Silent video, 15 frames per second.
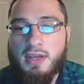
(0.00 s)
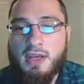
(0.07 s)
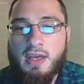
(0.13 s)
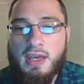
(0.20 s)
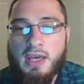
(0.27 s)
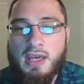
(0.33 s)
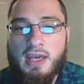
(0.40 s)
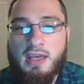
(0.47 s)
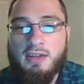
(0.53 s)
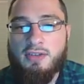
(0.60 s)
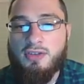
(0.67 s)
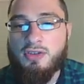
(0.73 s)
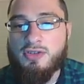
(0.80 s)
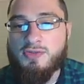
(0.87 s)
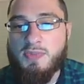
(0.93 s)
and
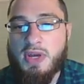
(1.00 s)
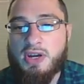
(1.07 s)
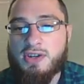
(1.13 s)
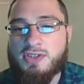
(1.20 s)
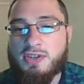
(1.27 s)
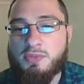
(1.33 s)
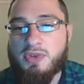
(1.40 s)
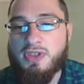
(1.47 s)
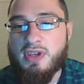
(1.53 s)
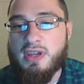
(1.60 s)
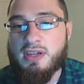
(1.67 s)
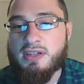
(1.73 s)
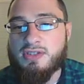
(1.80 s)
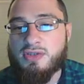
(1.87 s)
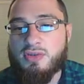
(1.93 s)
your parasympathetic
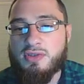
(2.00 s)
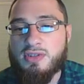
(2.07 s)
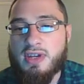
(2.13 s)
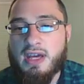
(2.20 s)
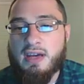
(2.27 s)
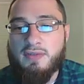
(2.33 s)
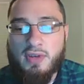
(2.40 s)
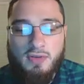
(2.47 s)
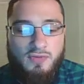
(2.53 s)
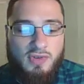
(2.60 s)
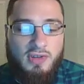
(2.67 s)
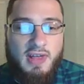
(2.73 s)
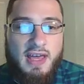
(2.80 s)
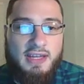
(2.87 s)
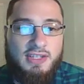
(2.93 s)
is going to have a
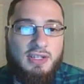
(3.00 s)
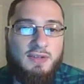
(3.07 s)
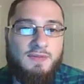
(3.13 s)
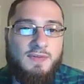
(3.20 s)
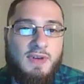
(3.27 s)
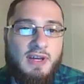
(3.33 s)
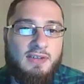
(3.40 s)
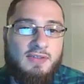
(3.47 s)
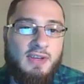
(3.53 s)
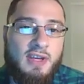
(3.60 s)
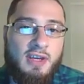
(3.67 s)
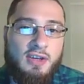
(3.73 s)
relaxing effect.